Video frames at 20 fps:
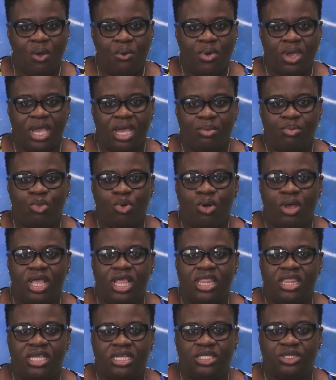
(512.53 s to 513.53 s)
We get more
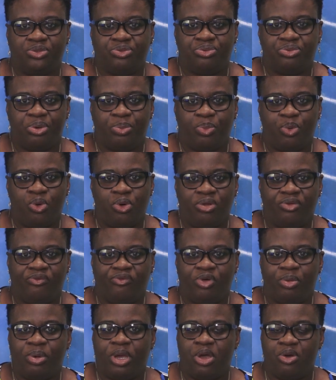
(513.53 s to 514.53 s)
in this report
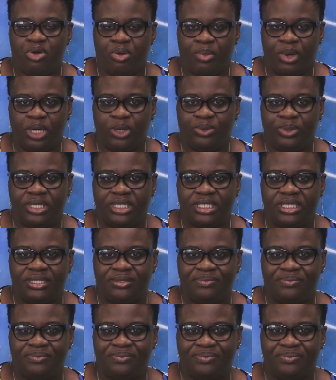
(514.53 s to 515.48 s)
from Karima Lewis.